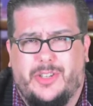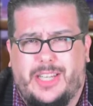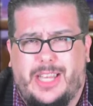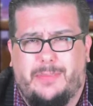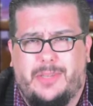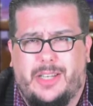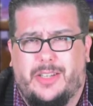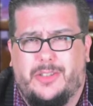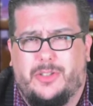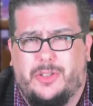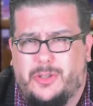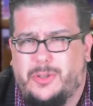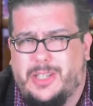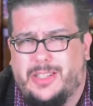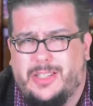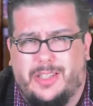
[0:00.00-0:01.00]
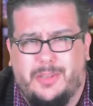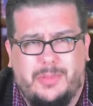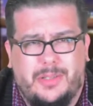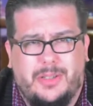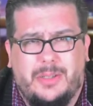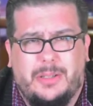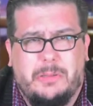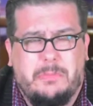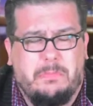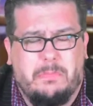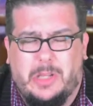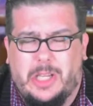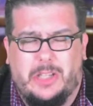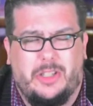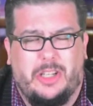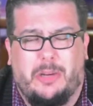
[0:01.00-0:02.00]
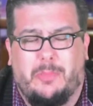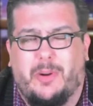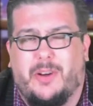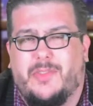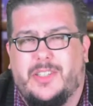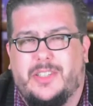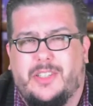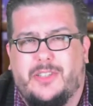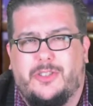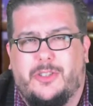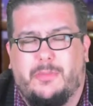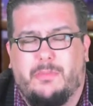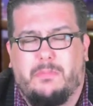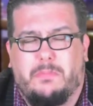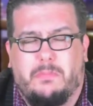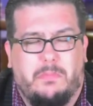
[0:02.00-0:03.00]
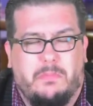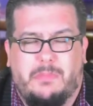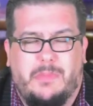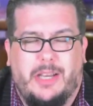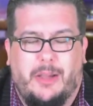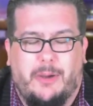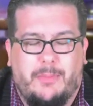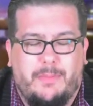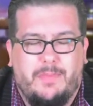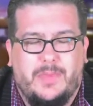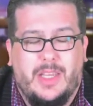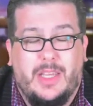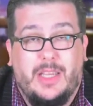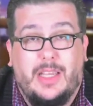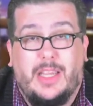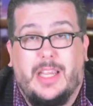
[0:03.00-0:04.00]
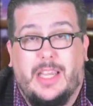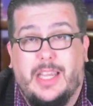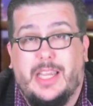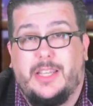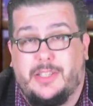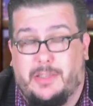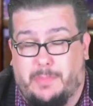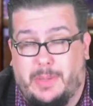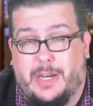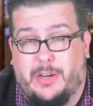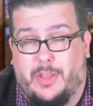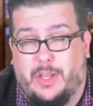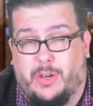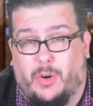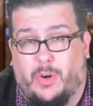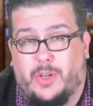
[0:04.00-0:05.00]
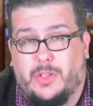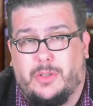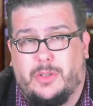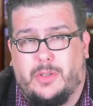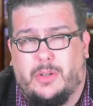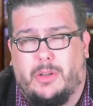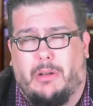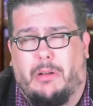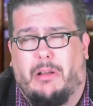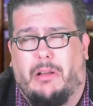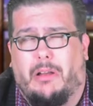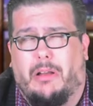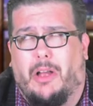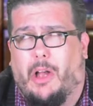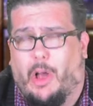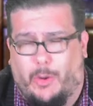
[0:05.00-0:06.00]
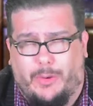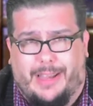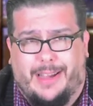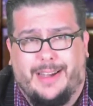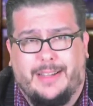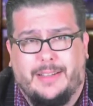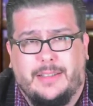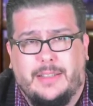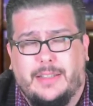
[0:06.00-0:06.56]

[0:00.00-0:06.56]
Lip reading: are kept at shooting clubs. Is it a perfect system? No. Is it better than yours? Oh yeah.